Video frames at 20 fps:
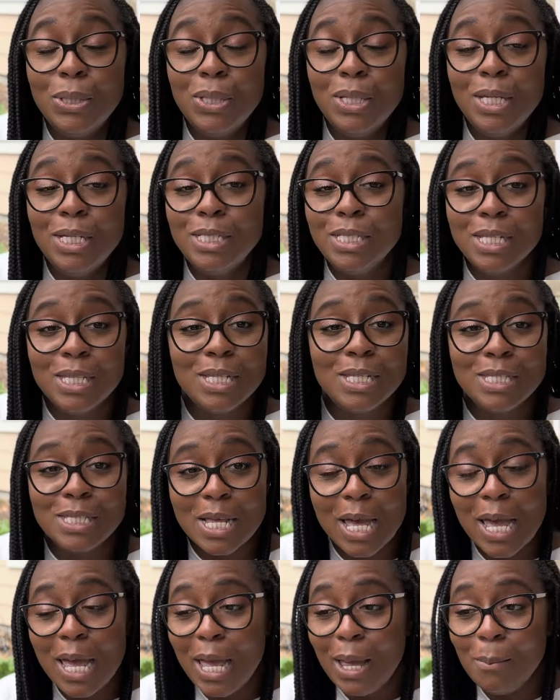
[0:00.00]
is in the
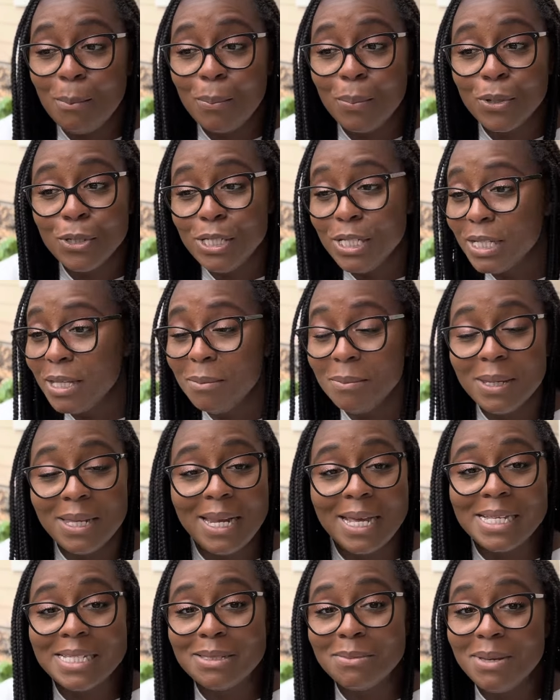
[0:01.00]
same predicament
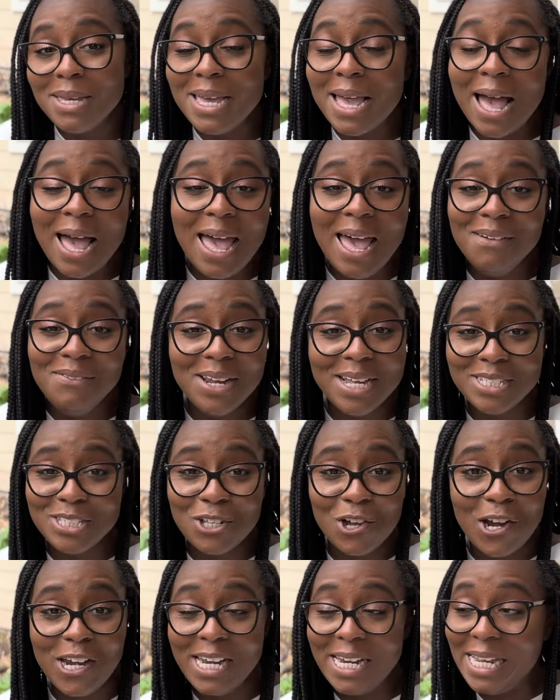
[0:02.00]
as me. I have not
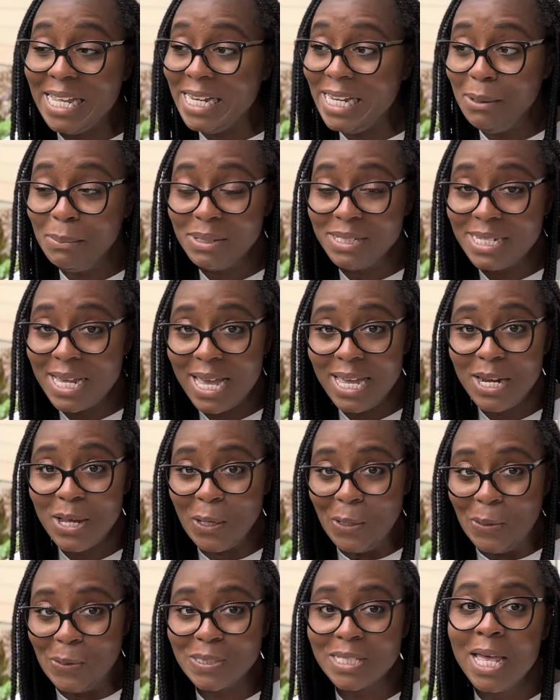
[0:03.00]
started any
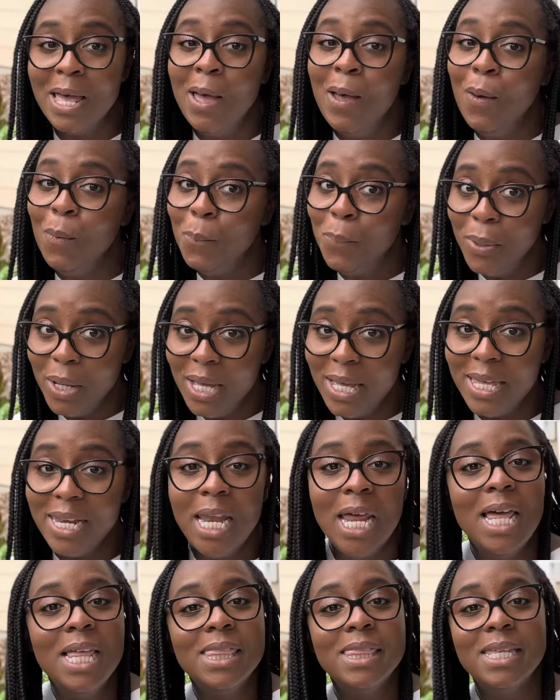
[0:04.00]
potatoes, but
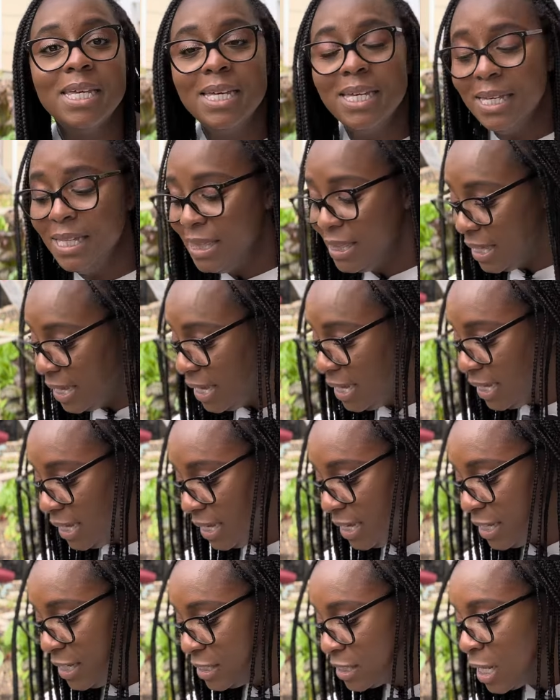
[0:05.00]
the good thing is